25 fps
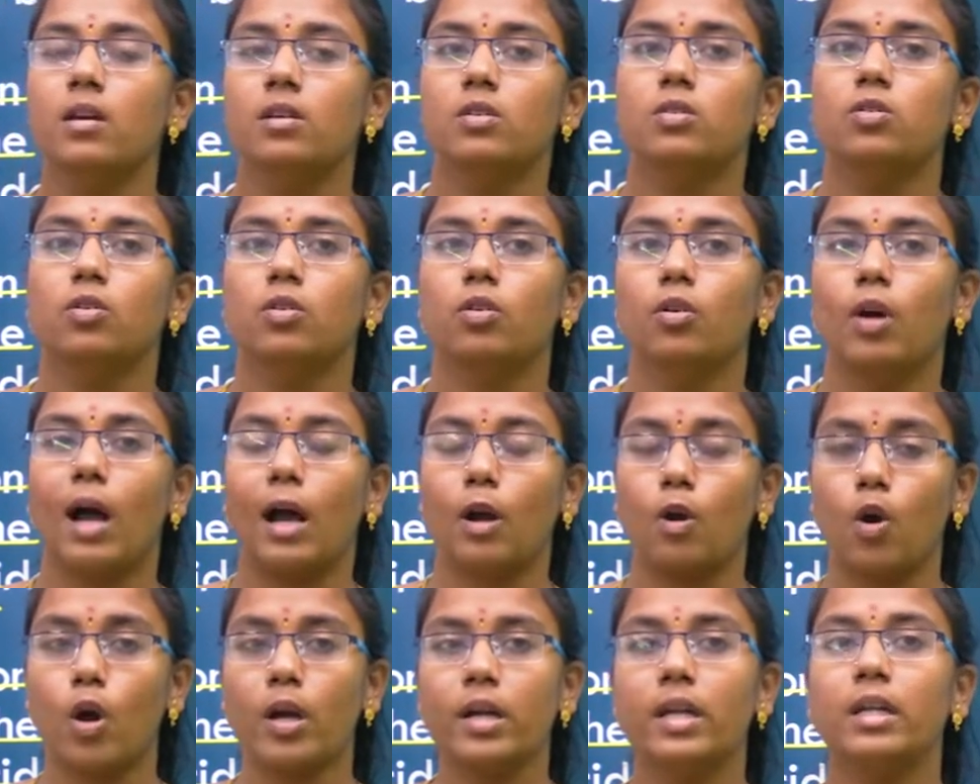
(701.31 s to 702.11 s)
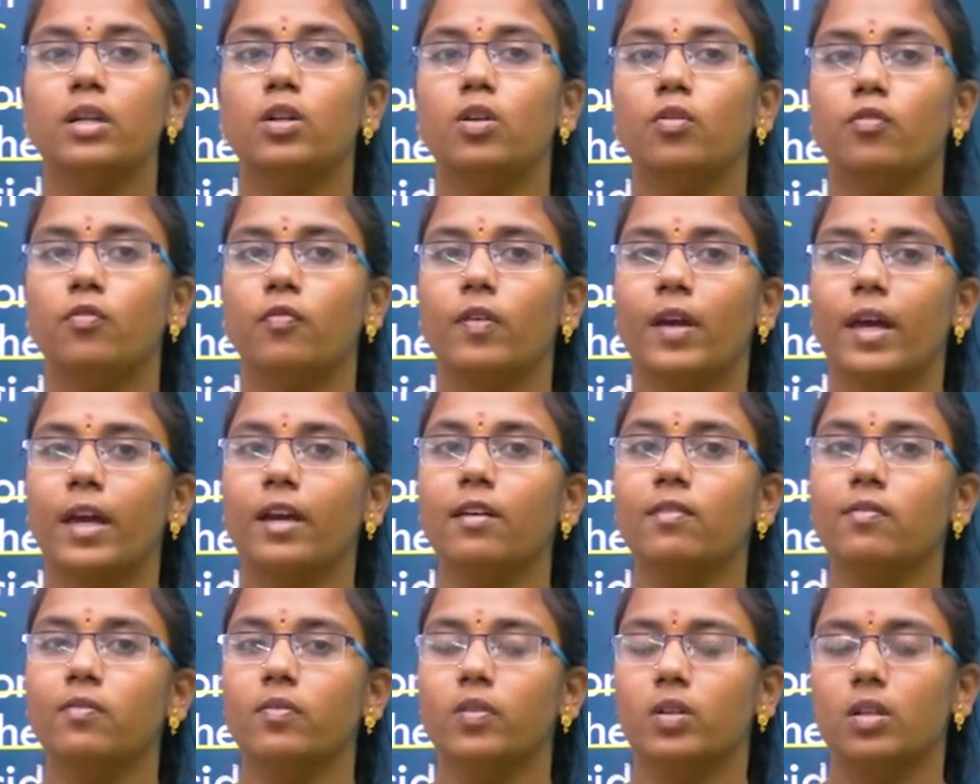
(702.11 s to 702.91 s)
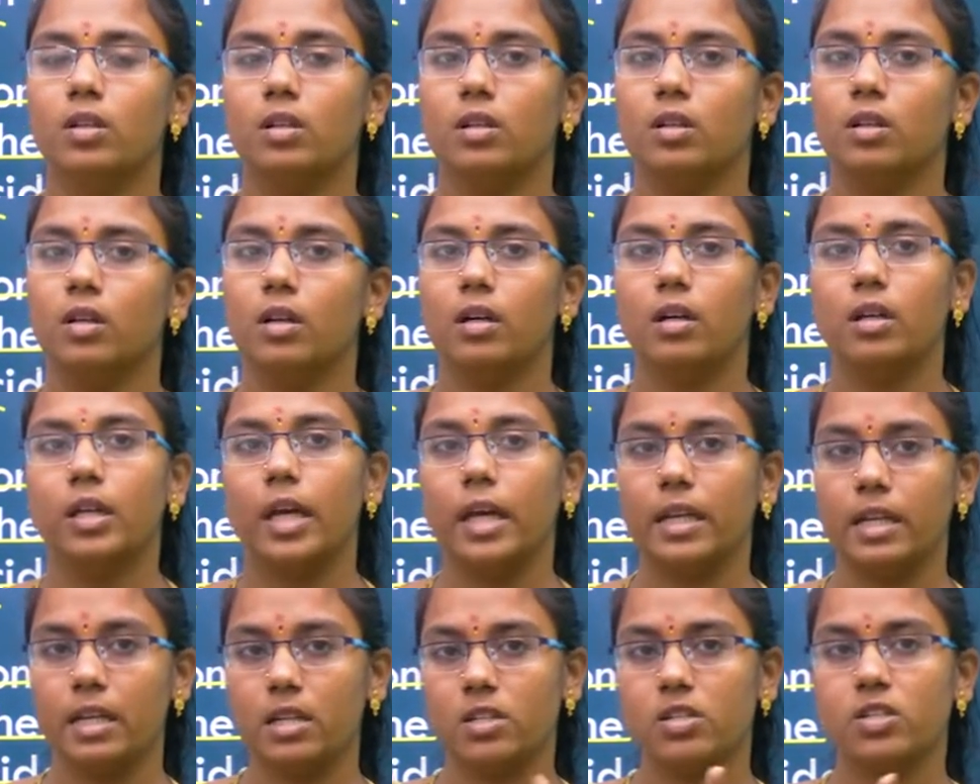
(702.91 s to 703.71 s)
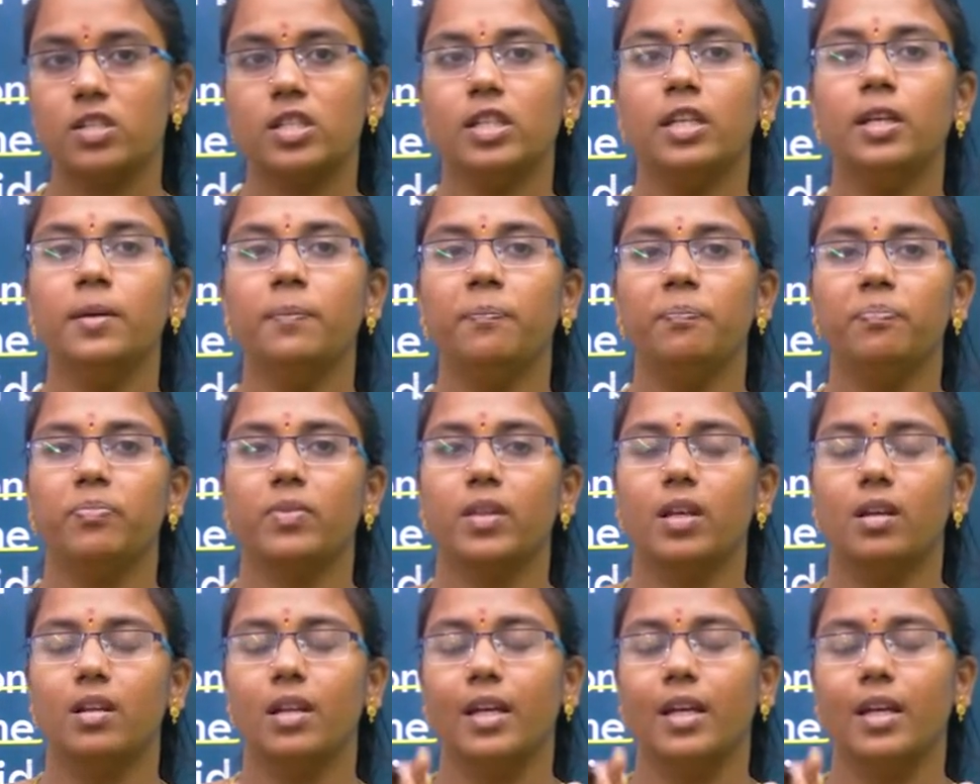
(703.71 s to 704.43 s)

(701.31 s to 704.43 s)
So according to wave, energy,